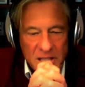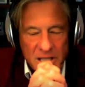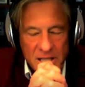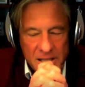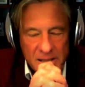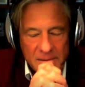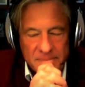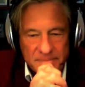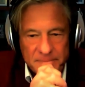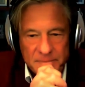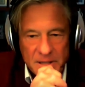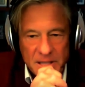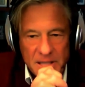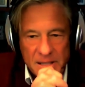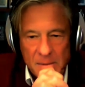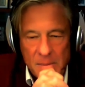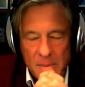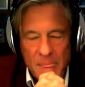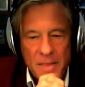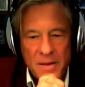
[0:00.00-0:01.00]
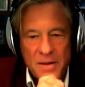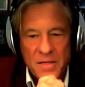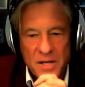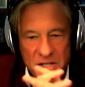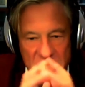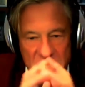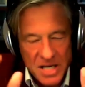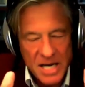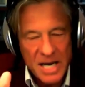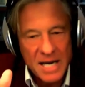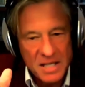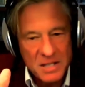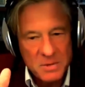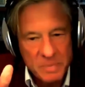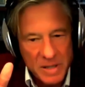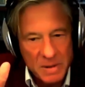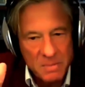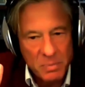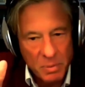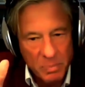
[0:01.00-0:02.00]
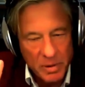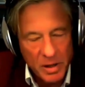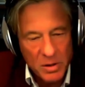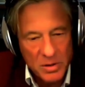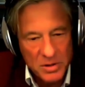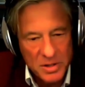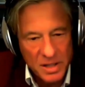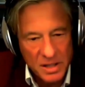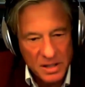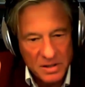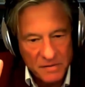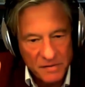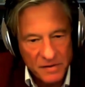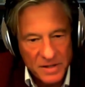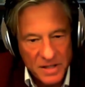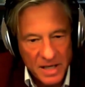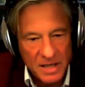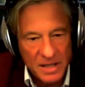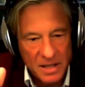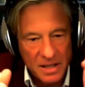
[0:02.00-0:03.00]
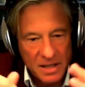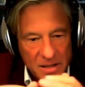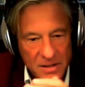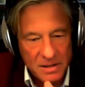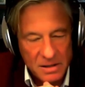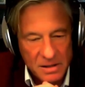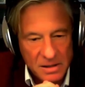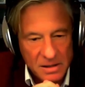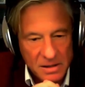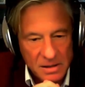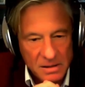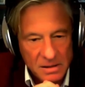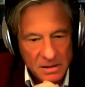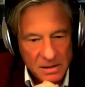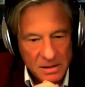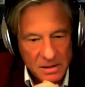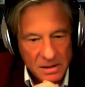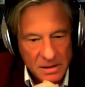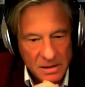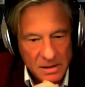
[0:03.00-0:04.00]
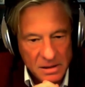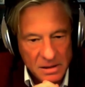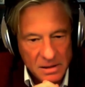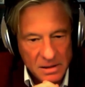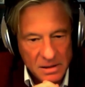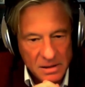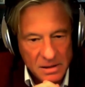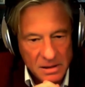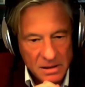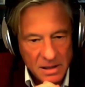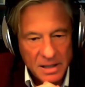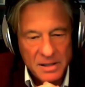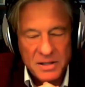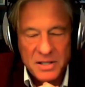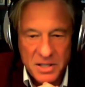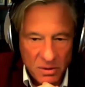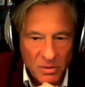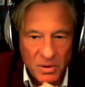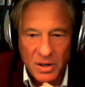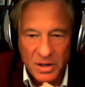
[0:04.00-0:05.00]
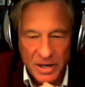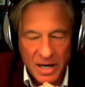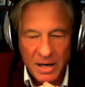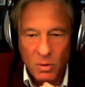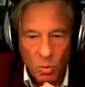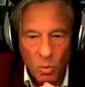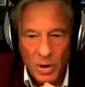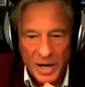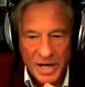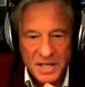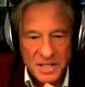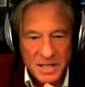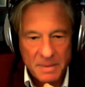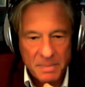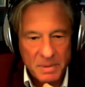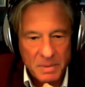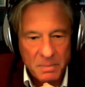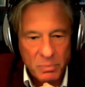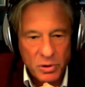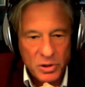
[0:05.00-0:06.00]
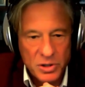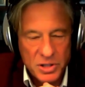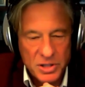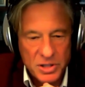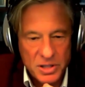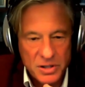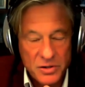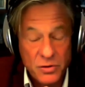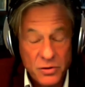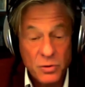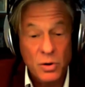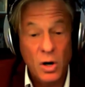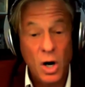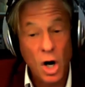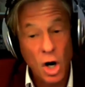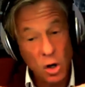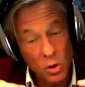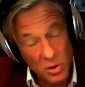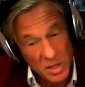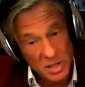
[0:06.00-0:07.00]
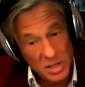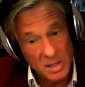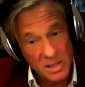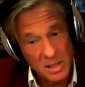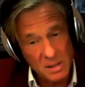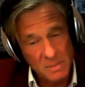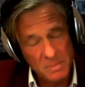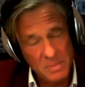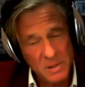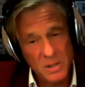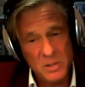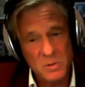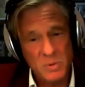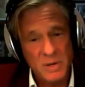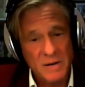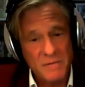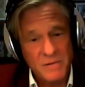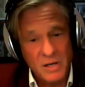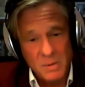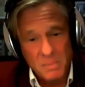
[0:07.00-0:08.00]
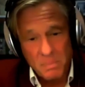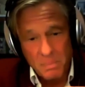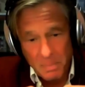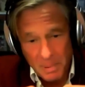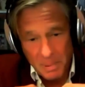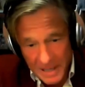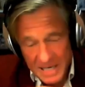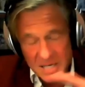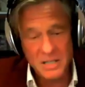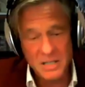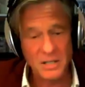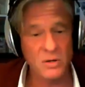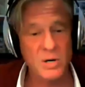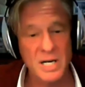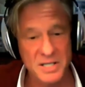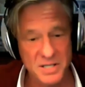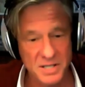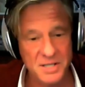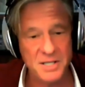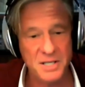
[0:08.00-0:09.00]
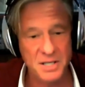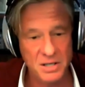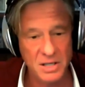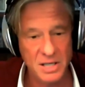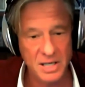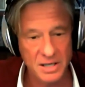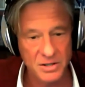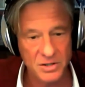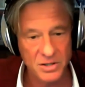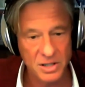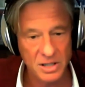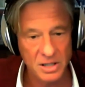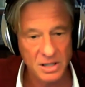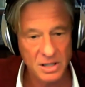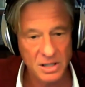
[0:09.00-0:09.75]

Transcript: Yeah, yeah. The DA has been proposing this for 10 years. And Cyril now wakes up and pushes it through only because we have a complete crisis in our country.